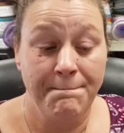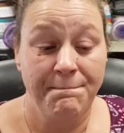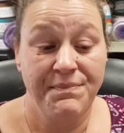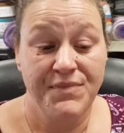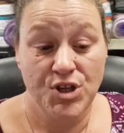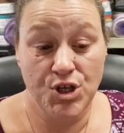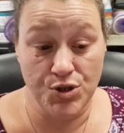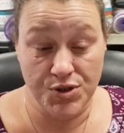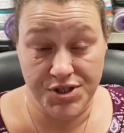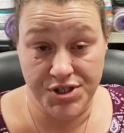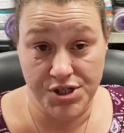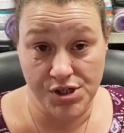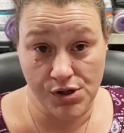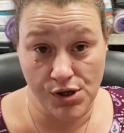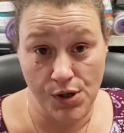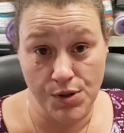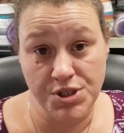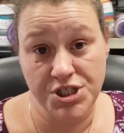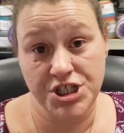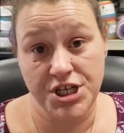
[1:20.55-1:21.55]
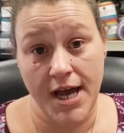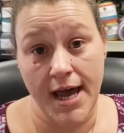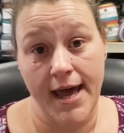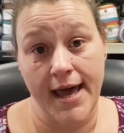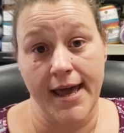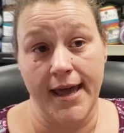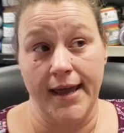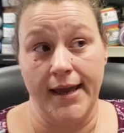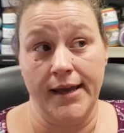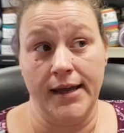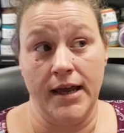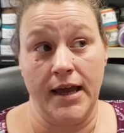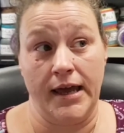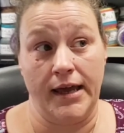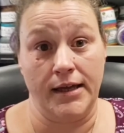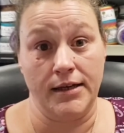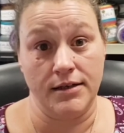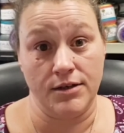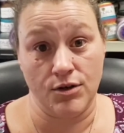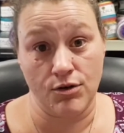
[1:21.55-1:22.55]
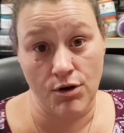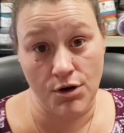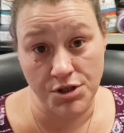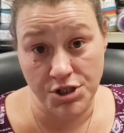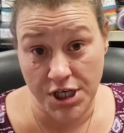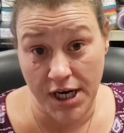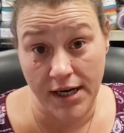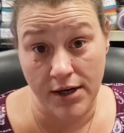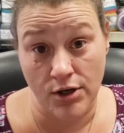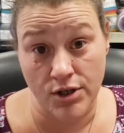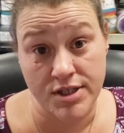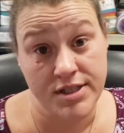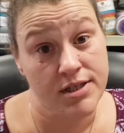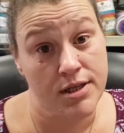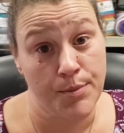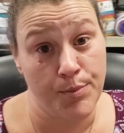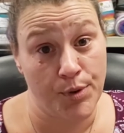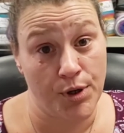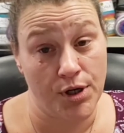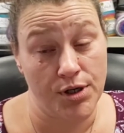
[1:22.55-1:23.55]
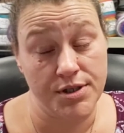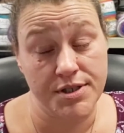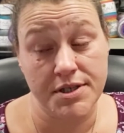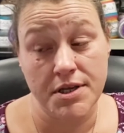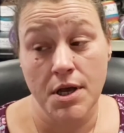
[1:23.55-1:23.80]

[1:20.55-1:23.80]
used to crochet and crocheted her slippers.